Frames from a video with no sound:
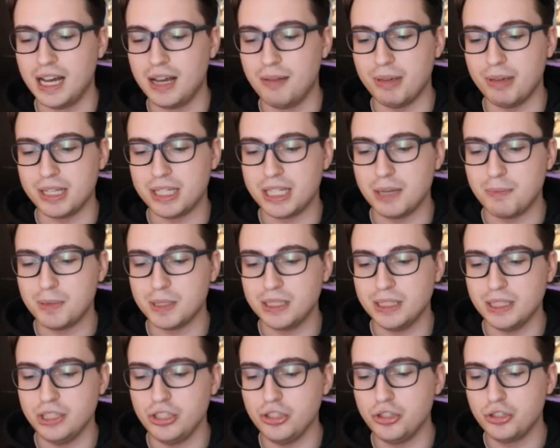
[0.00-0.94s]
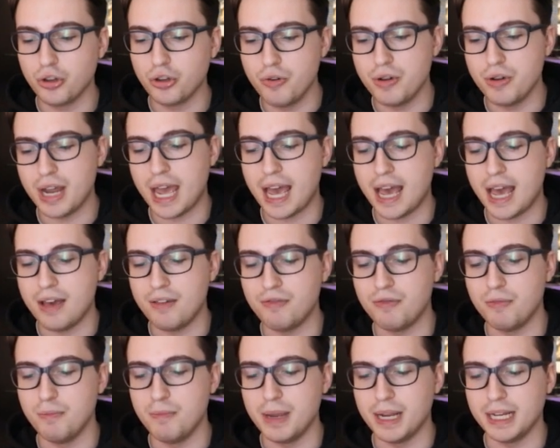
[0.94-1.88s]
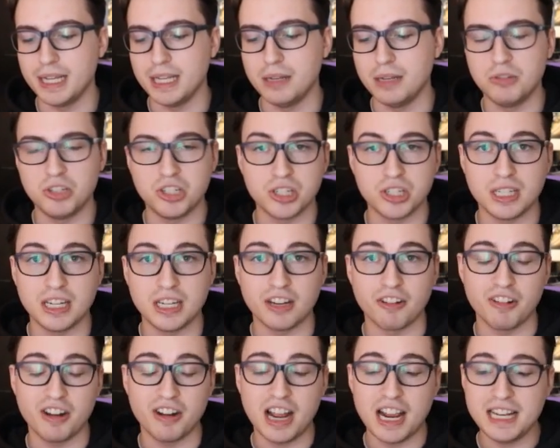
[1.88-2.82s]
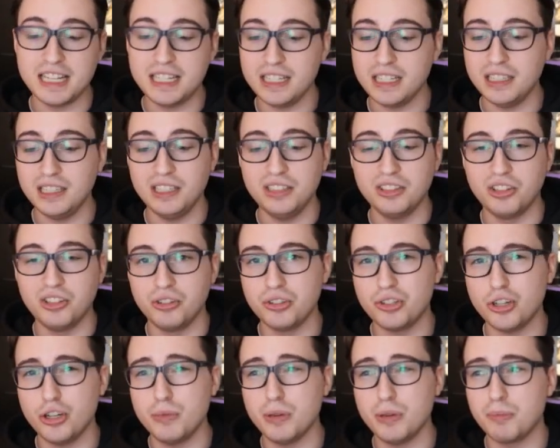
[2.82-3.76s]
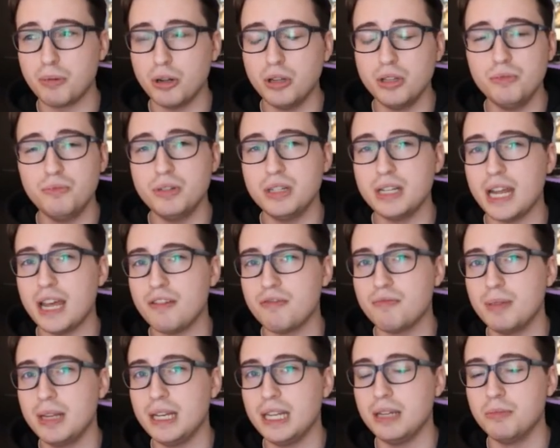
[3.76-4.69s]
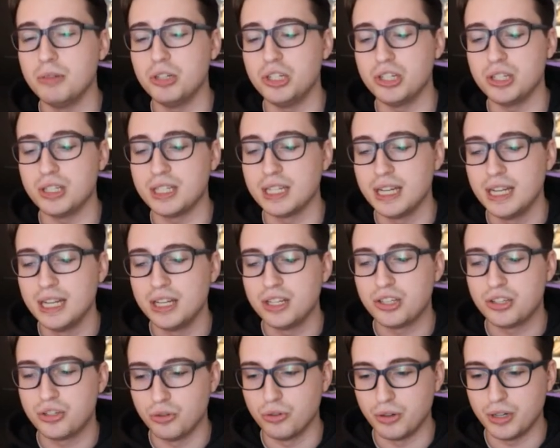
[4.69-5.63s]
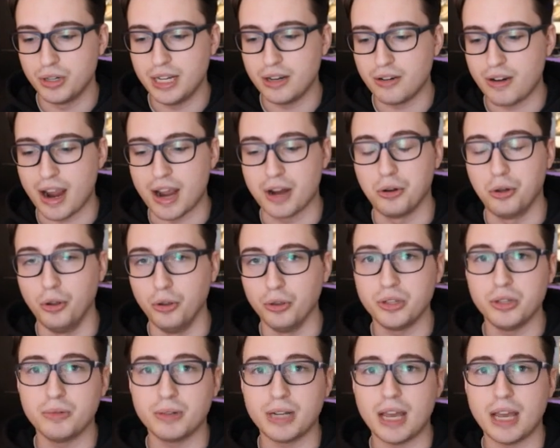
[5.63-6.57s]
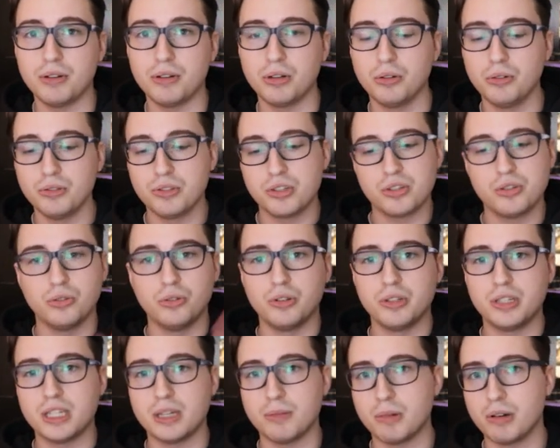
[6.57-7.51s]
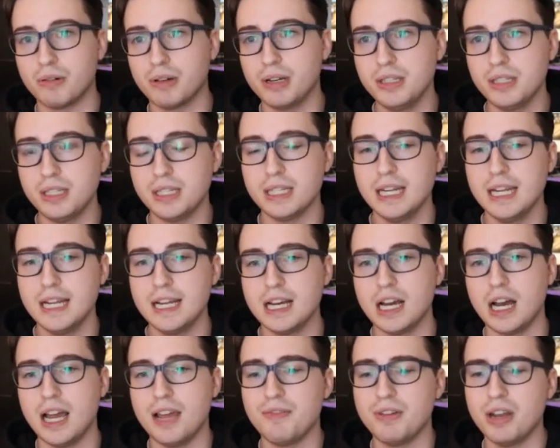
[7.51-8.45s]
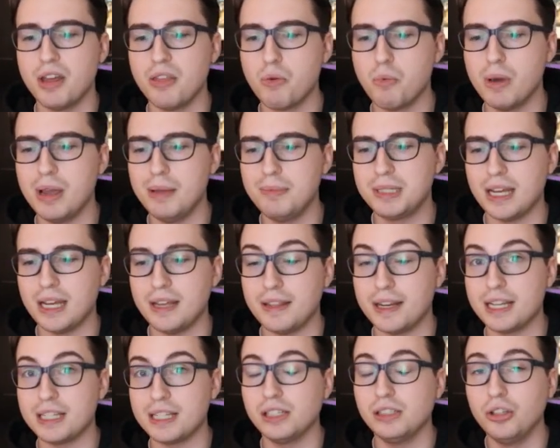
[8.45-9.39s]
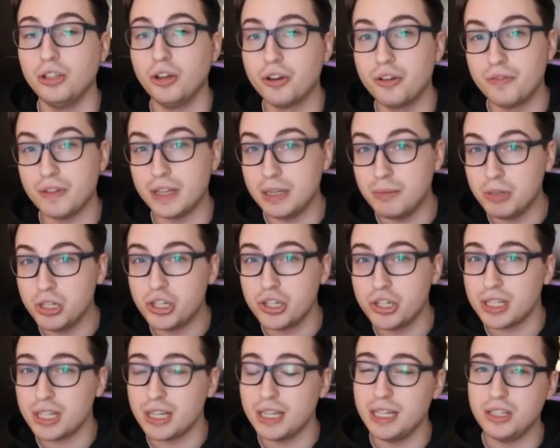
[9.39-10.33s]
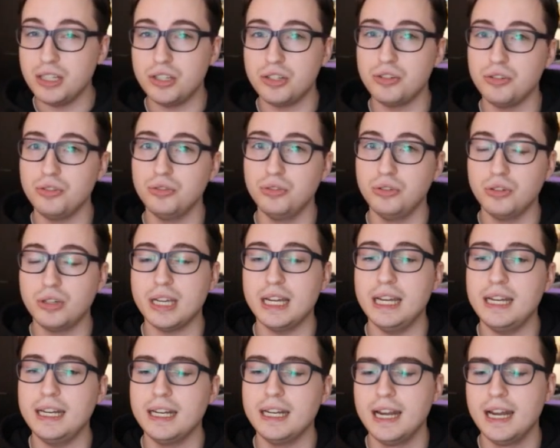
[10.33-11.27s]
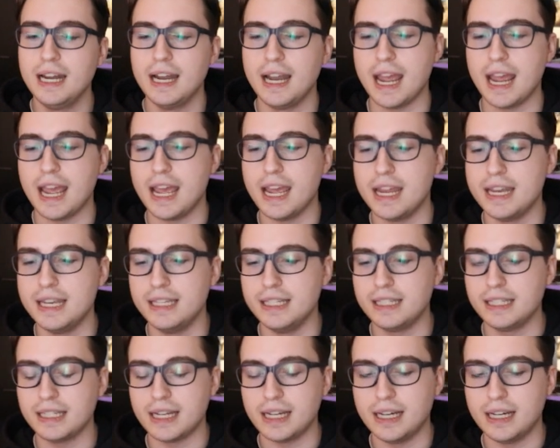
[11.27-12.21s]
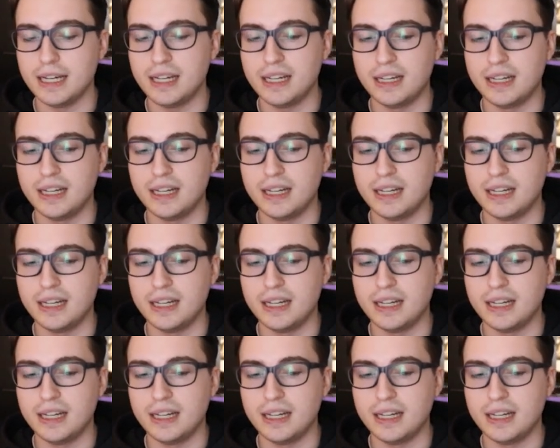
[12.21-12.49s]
and typically you don't have many images here. And ideally, long term, you probably wouldn't have many images stored here at all. You would have it all stored somewhere else. I have another website that has a lot of images it needs to look at, and